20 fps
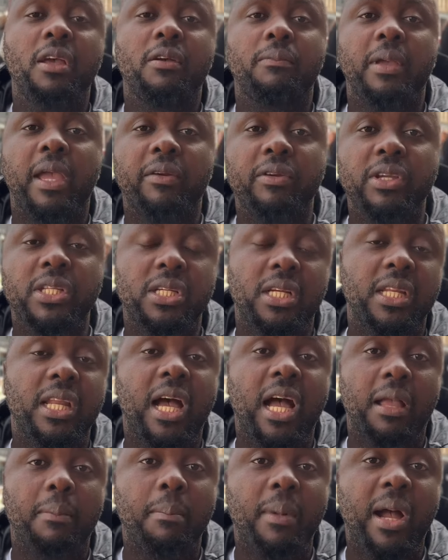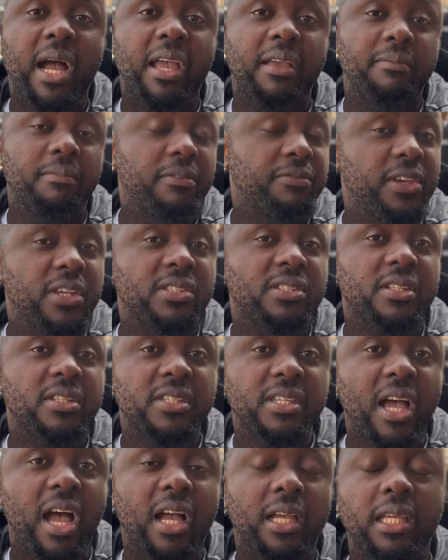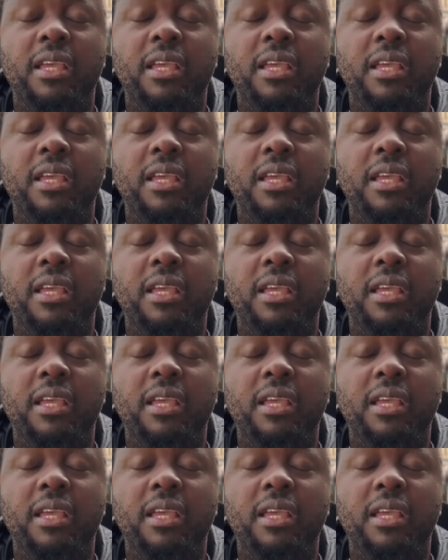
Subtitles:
Erik Ten Hag might face the sack.